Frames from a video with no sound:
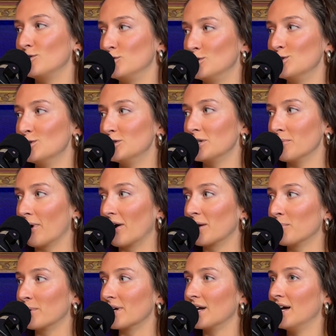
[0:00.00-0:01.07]
douchey about it,
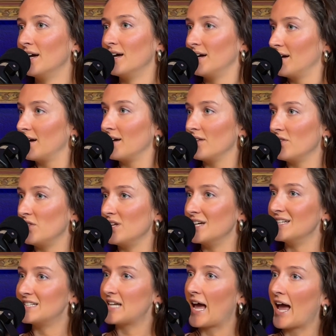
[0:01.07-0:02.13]
but the
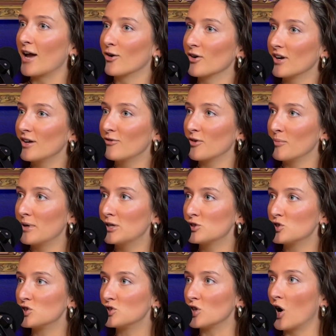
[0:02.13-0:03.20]
integrity for me is
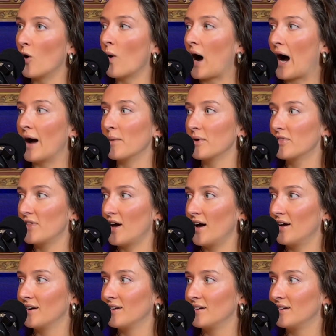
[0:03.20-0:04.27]
so high with
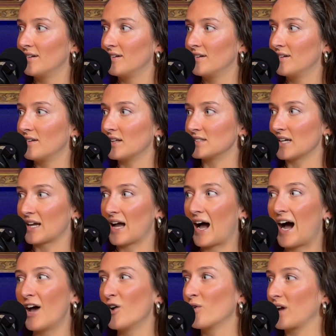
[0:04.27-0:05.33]
that. That's like,
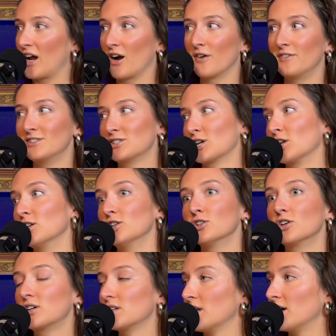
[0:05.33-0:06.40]
I don't care if it's going to
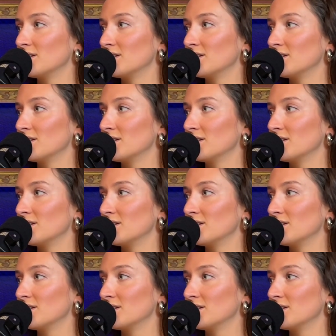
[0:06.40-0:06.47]
look